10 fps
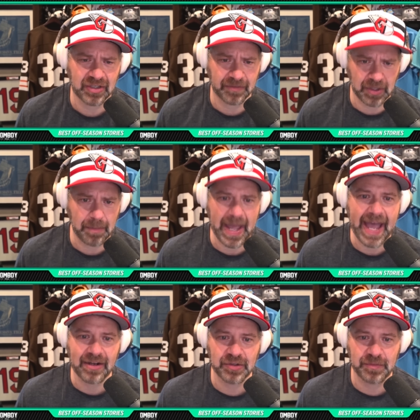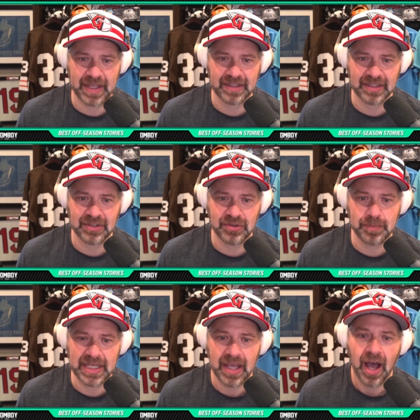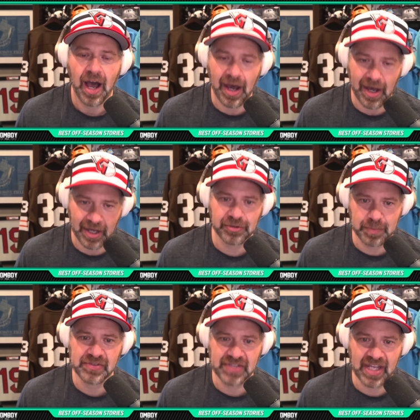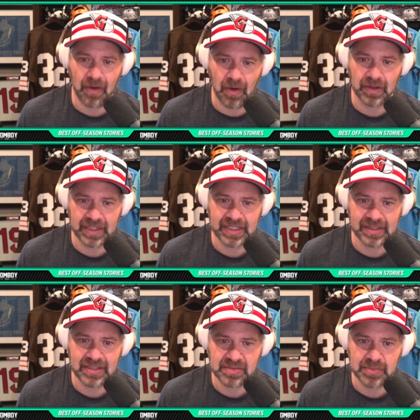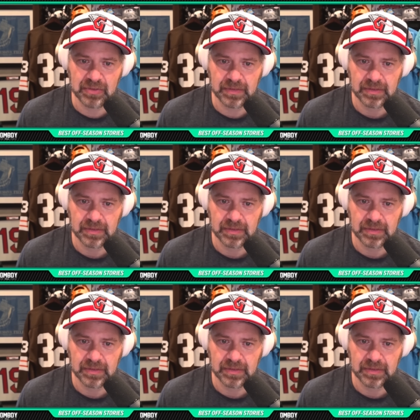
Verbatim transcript: If you're a Packers fan, can you be 100% all in on this move?